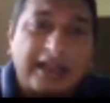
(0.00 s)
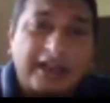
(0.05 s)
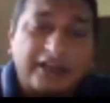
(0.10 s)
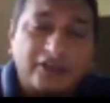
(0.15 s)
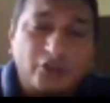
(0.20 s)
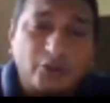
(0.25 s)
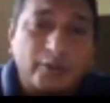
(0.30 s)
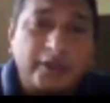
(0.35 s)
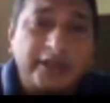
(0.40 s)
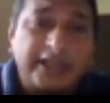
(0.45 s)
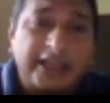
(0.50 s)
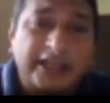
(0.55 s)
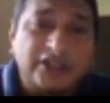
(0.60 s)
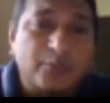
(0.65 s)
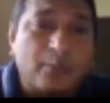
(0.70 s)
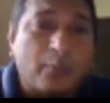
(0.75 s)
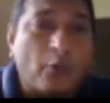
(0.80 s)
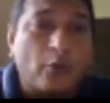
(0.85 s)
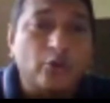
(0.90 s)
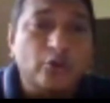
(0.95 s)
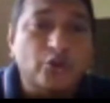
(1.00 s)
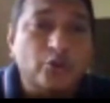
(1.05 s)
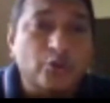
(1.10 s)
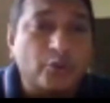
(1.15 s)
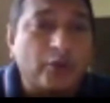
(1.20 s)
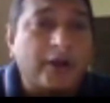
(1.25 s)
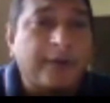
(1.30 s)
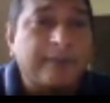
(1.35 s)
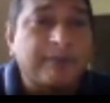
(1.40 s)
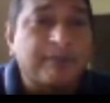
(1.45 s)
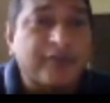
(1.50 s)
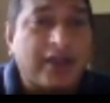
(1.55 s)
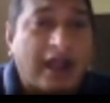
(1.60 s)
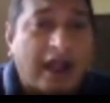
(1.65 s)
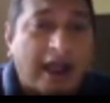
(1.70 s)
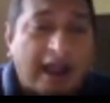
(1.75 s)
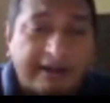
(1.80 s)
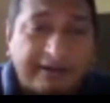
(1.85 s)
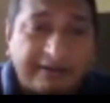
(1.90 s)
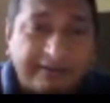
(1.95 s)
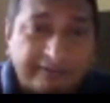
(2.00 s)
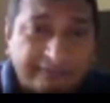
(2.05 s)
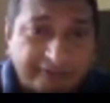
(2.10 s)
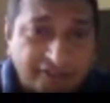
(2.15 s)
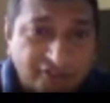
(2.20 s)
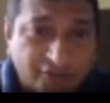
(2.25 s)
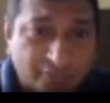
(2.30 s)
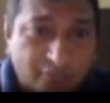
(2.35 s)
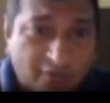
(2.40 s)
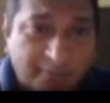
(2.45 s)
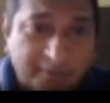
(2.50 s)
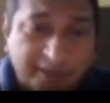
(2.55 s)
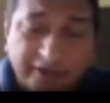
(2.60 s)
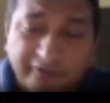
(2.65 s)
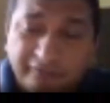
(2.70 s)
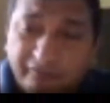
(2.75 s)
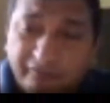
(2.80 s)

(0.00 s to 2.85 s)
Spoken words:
actually exposed to a higher risk from a